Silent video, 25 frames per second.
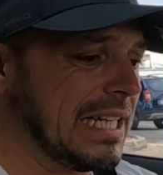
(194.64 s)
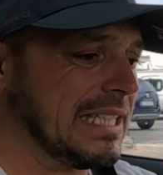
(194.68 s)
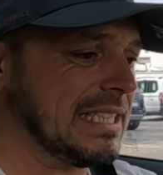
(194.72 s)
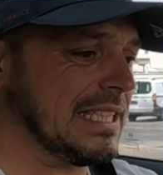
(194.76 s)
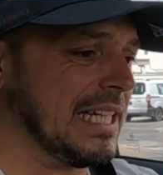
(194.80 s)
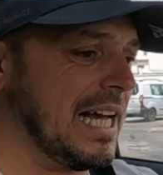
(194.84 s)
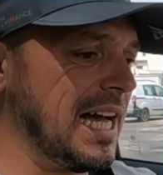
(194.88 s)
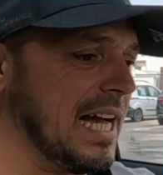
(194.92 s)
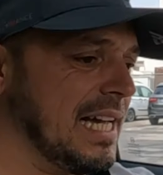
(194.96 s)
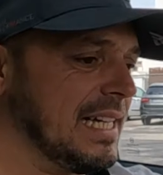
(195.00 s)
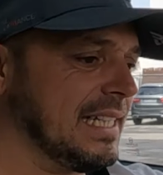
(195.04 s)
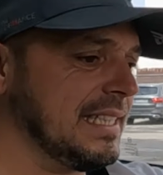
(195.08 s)

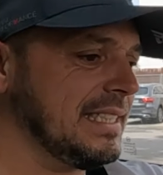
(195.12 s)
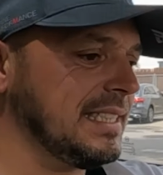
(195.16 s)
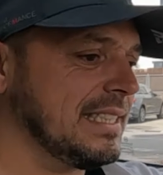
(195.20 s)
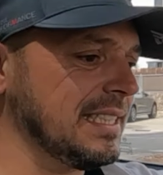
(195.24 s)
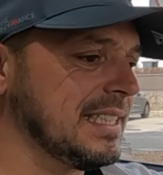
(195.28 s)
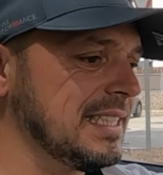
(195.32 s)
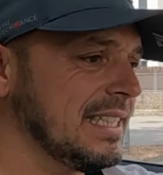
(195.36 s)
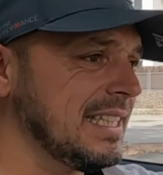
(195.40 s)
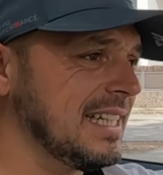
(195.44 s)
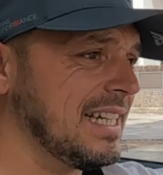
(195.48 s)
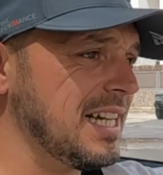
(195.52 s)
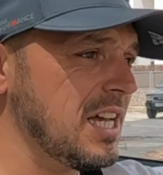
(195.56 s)

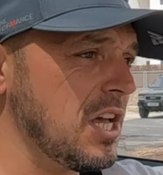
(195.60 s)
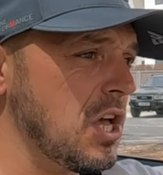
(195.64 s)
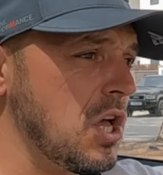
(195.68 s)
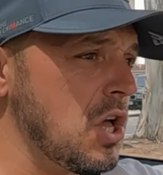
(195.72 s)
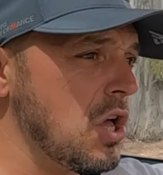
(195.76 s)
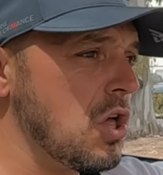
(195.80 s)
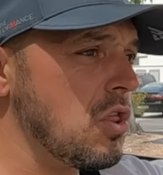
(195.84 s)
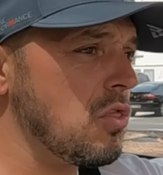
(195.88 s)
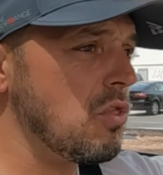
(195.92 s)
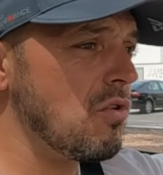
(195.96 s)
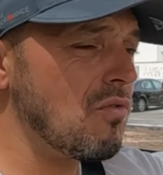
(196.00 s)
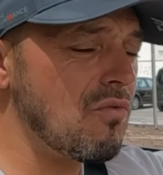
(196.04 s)
size,
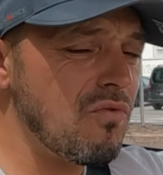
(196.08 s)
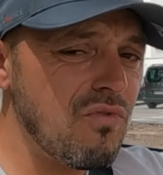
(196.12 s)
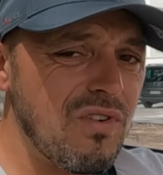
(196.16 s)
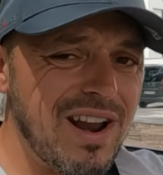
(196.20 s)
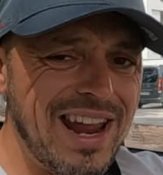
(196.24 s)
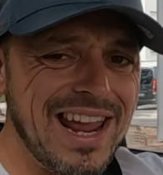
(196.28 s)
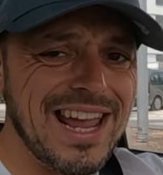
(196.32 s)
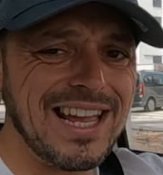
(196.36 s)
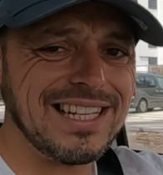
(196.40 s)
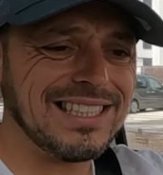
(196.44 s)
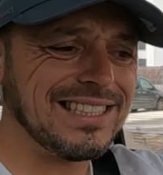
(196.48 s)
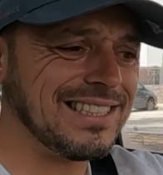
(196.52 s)
the
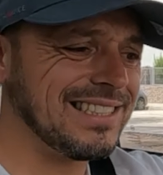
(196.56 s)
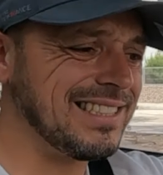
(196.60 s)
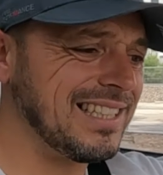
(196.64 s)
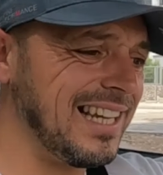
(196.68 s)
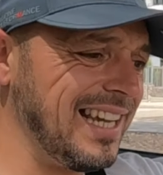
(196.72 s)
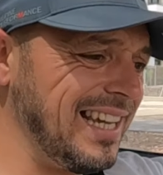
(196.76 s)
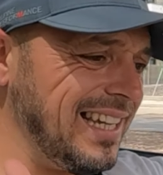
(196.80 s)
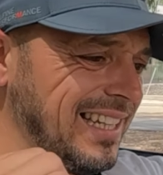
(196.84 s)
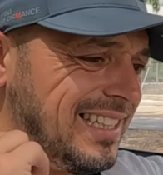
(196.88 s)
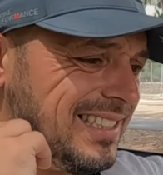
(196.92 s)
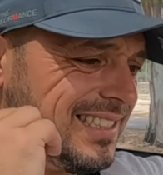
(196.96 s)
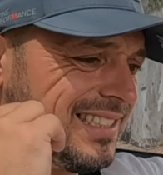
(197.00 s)
rear
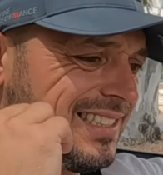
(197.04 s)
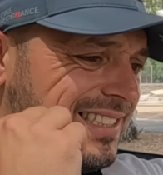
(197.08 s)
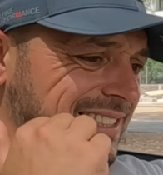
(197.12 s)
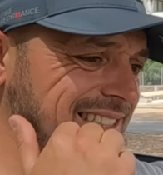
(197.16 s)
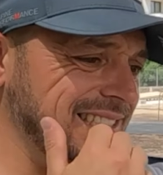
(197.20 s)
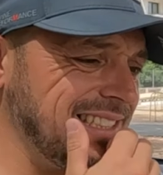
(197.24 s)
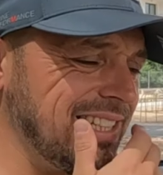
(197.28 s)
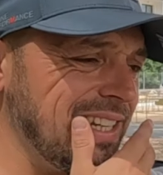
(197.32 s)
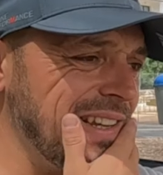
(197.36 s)
seats